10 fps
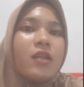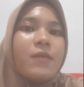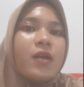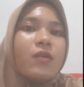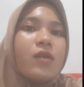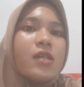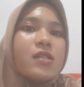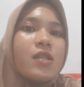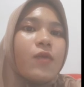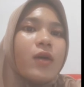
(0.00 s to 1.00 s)
temperature
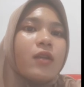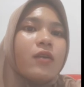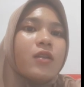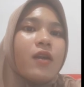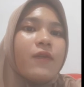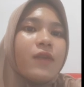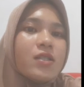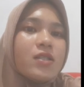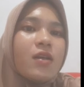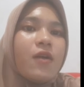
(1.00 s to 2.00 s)
as the water
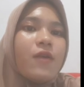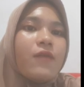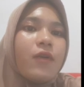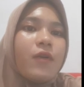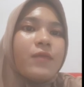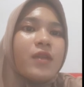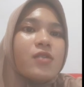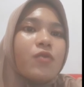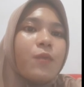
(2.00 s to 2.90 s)
travels from the